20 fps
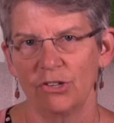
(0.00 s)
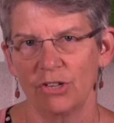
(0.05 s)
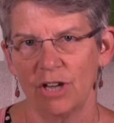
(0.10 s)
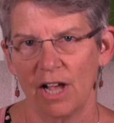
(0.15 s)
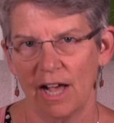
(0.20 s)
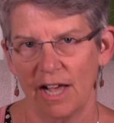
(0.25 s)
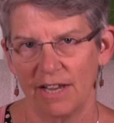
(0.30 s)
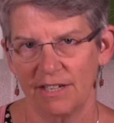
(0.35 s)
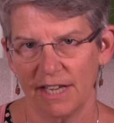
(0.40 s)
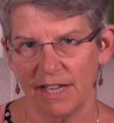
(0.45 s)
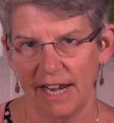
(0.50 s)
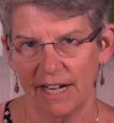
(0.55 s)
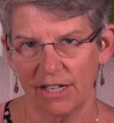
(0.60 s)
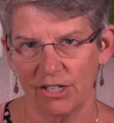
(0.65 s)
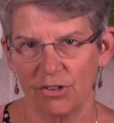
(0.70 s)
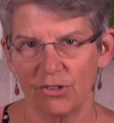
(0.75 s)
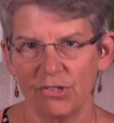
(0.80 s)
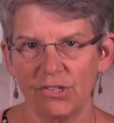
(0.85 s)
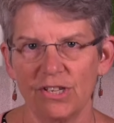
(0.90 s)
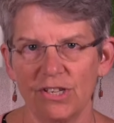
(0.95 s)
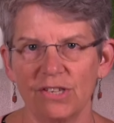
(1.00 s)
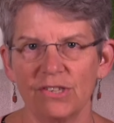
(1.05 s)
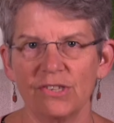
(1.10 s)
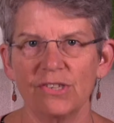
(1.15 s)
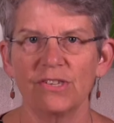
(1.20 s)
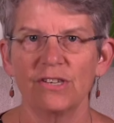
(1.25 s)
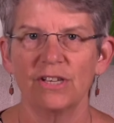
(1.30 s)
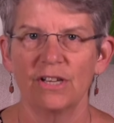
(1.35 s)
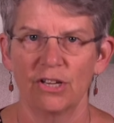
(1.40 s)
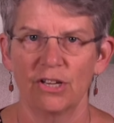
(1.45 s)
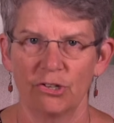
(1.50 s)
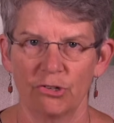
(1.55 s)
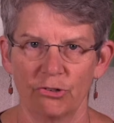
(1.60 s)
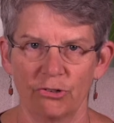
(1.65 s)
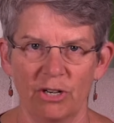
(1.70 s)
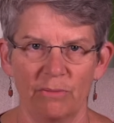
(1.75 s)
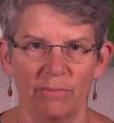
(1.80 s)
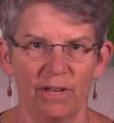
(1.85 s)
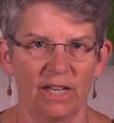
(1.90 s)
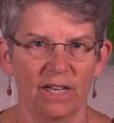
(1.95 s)
uh, diagnosis,
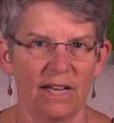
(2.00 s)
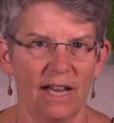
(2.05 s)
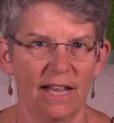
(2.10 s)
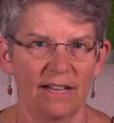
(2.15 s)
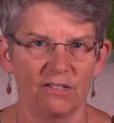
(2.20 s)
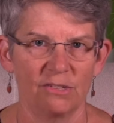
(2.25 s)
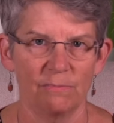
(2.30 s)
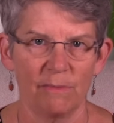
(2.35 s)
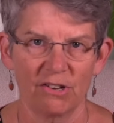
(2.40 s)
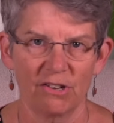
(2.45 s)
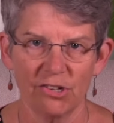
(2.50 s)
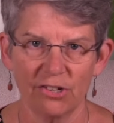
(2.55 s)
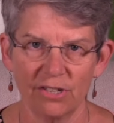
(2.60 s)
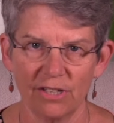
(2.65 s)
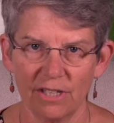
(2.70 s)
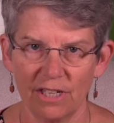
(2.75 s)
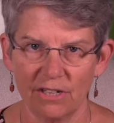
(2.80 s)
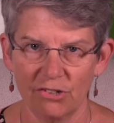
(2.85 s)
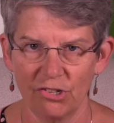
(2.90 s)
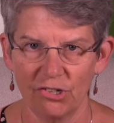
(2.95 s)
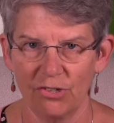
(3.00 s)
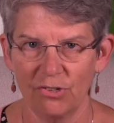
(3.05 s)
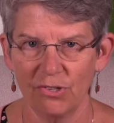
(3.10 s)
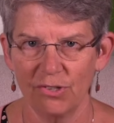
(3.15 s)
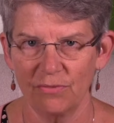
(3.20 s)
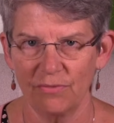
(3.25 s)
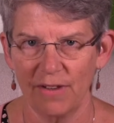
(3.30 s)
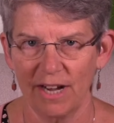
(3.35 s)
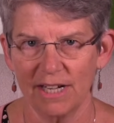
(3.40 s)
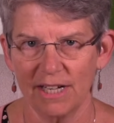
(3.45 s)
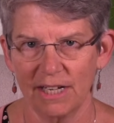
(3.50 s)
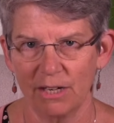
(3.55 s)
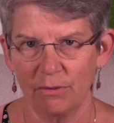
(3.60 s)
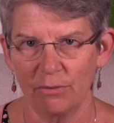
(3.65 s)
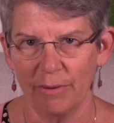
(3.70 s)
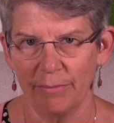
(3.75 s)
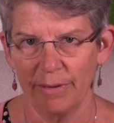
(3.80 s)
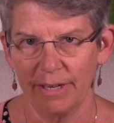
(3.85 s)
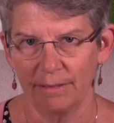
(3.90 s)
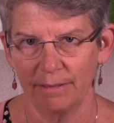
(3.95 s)
treatment, and special issues affecting
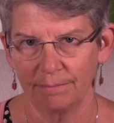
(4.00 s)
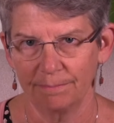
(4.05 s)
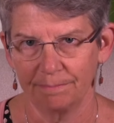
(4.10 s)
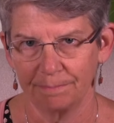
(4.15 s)
women.